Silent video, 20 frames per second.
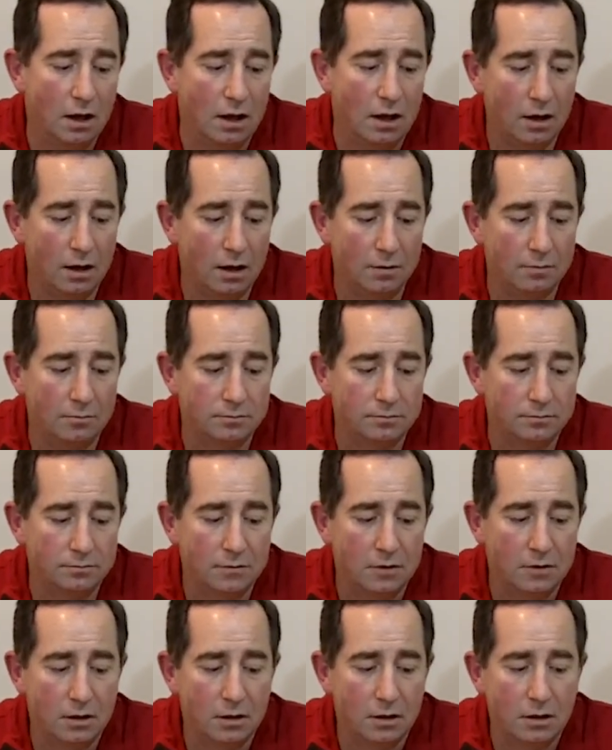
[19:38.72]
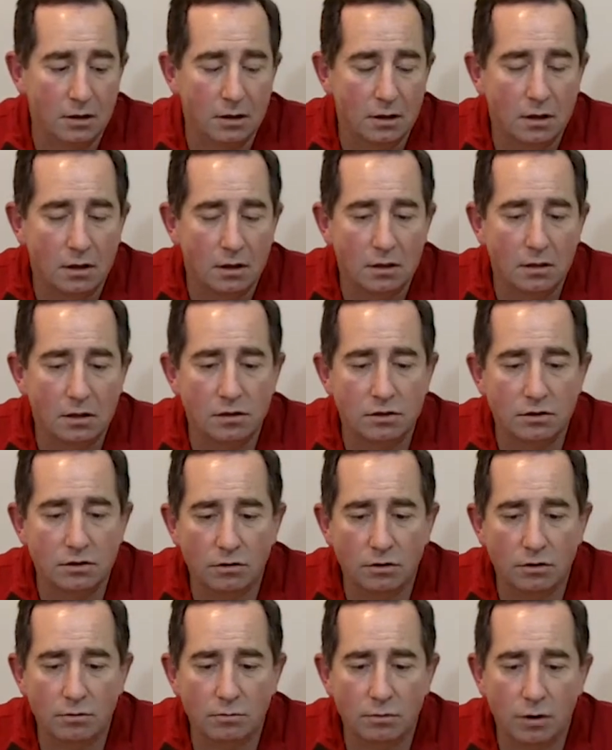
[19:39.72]
Um, the
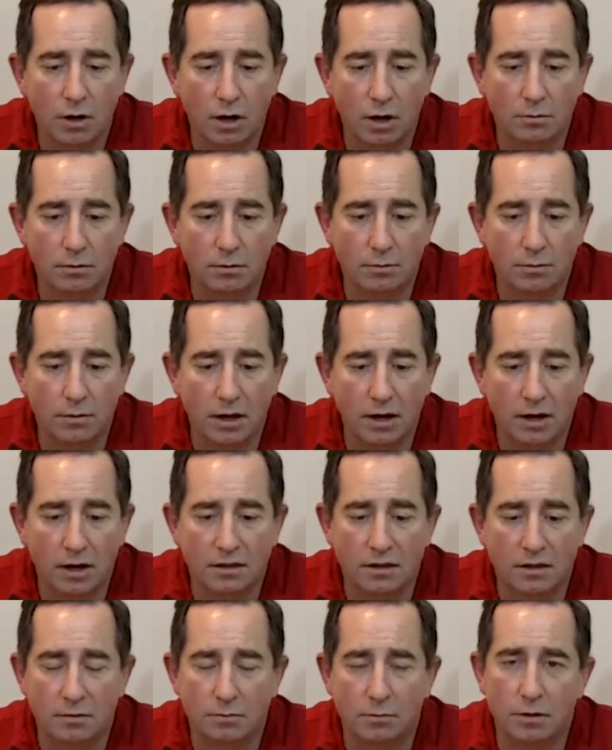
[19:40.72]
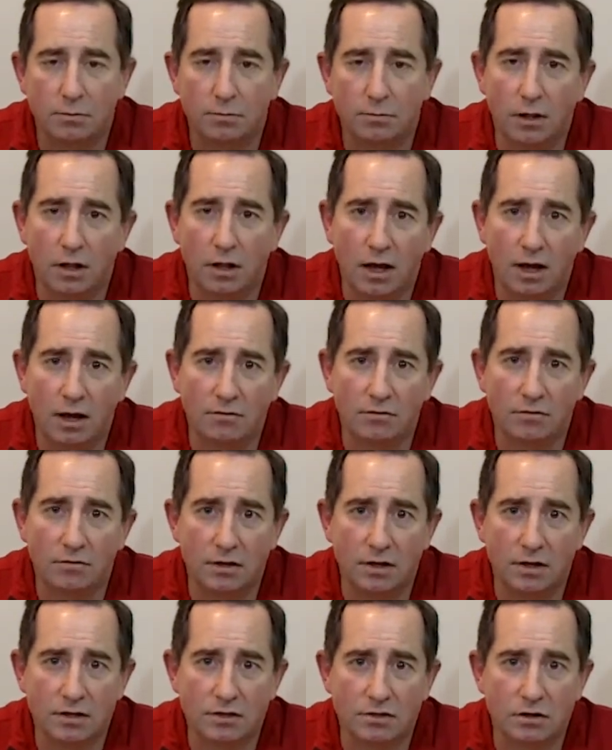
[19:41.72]
third problem that I think people have
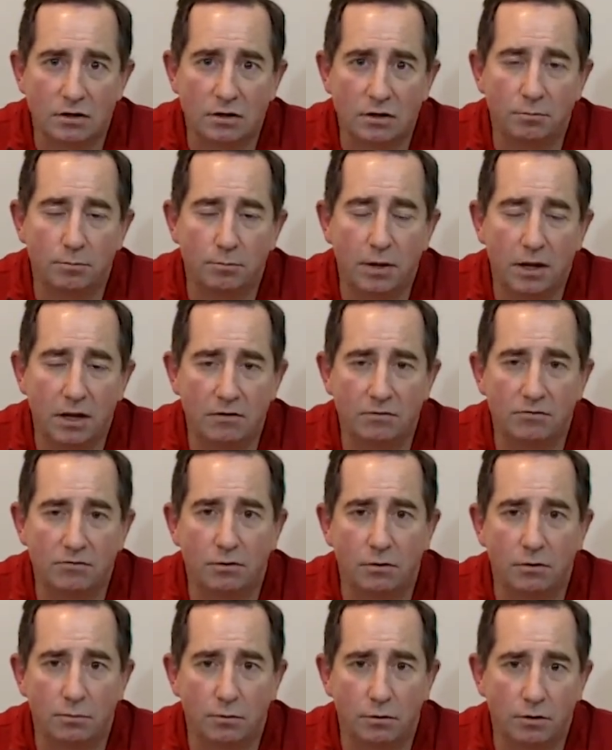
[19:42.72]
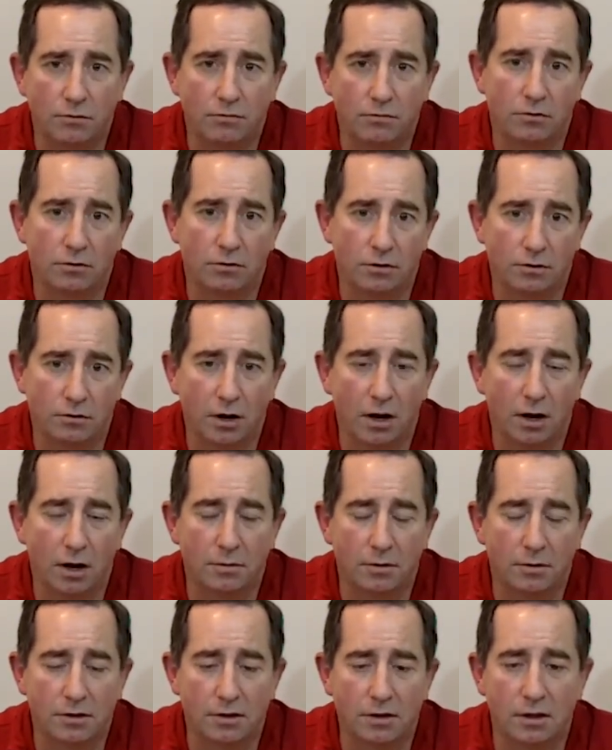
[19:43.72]
is called painful peripheral
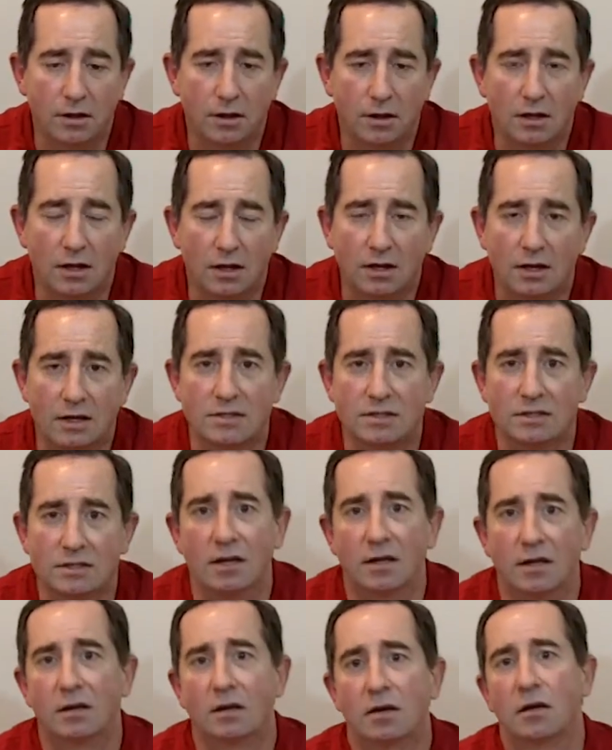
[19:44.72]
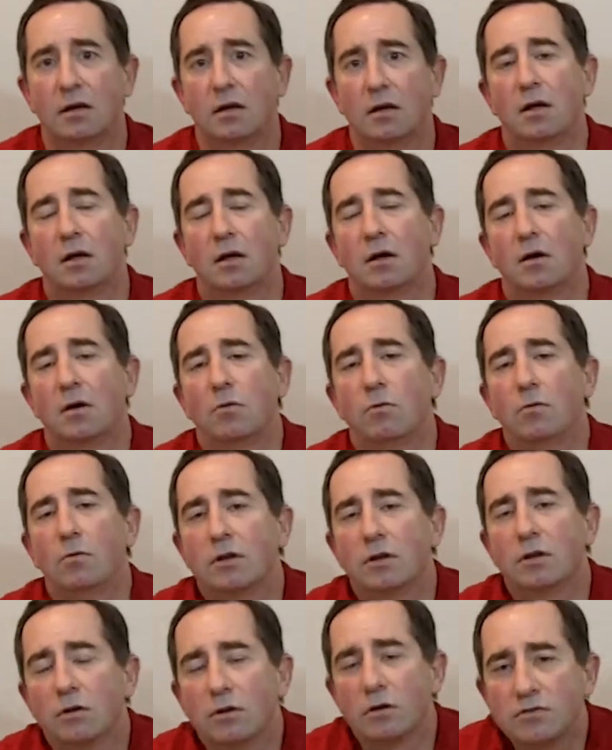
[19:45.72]
neuropathy. And like I said,
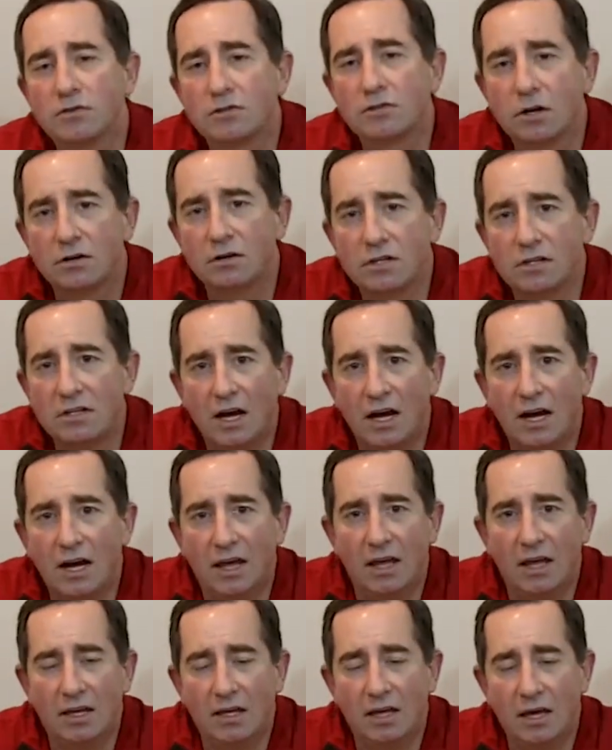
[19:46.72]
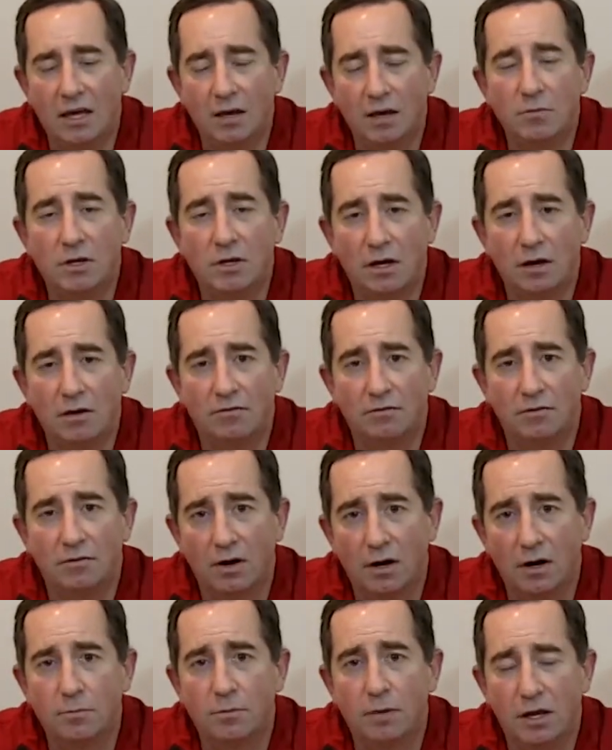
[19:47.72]
when the nerves start to die, it can become
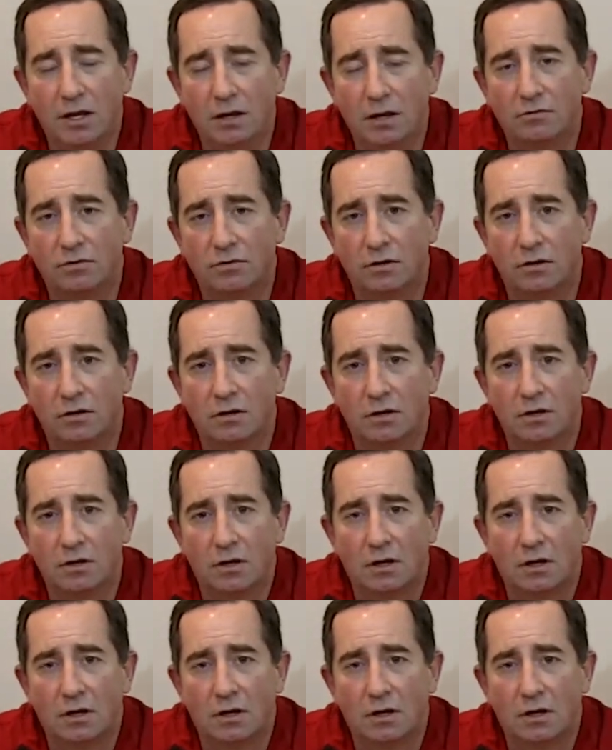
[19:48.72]
very painful.